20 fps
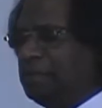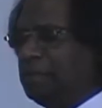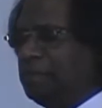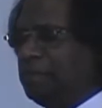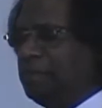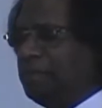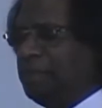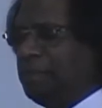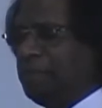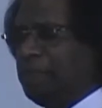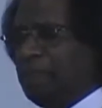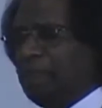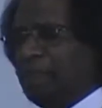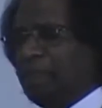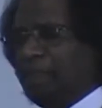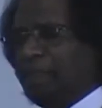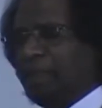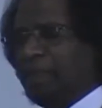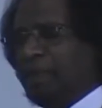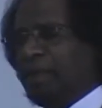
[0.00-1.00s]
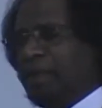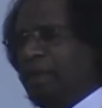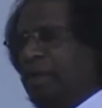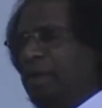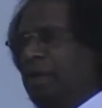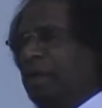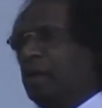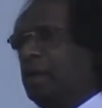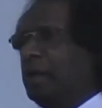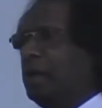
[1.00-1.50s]

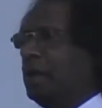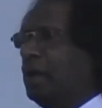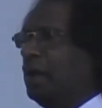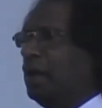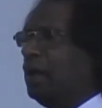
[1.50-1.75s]
(no one is talking)